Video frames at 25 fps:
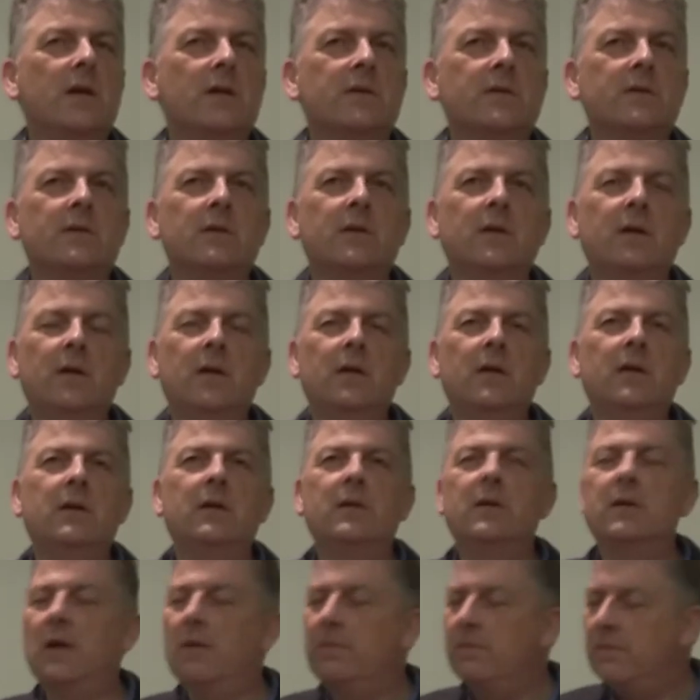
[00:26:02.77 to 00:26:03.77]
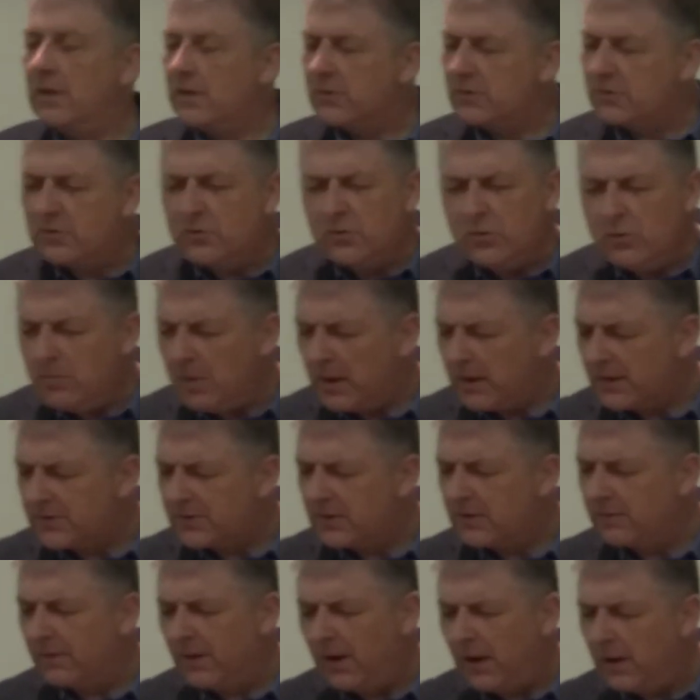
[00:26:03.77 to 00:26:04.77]
says, they've done too
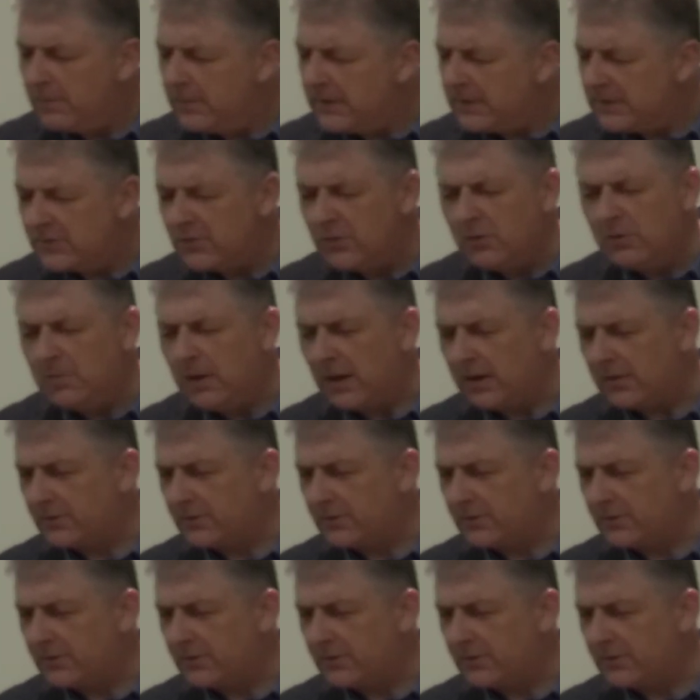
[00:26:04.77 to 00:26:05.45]
much, they've hurt me too